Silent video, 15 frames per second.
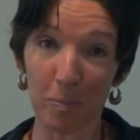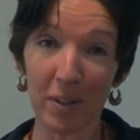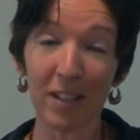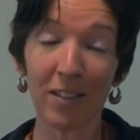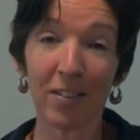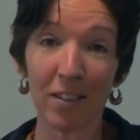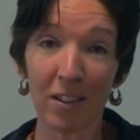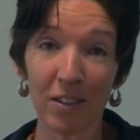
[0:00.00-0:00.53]
but
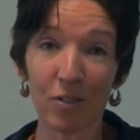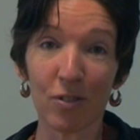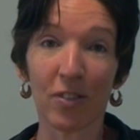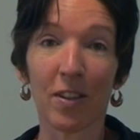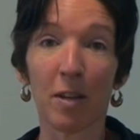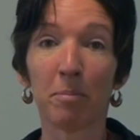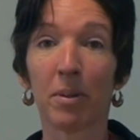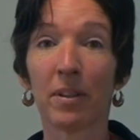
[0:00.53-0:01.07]
it does
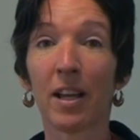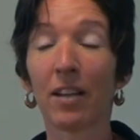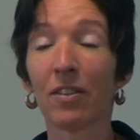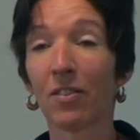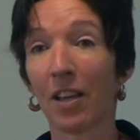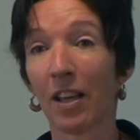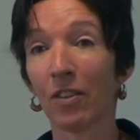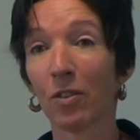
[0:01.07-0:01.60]
resemble that
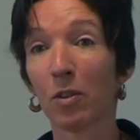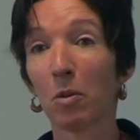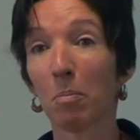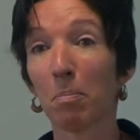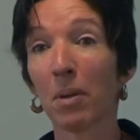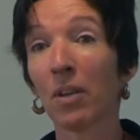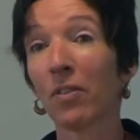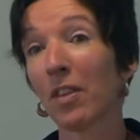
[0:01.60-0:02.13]
desk
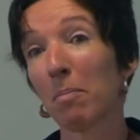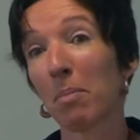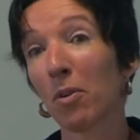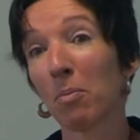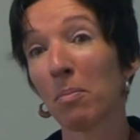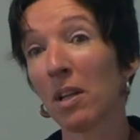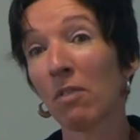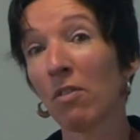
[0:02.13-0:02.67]
because they're
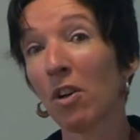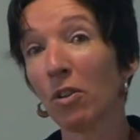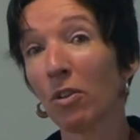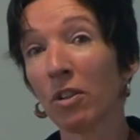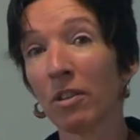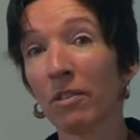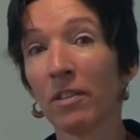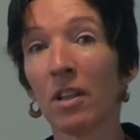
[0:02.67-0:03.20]
both made of
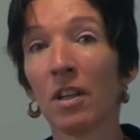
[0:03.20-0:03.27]
oak.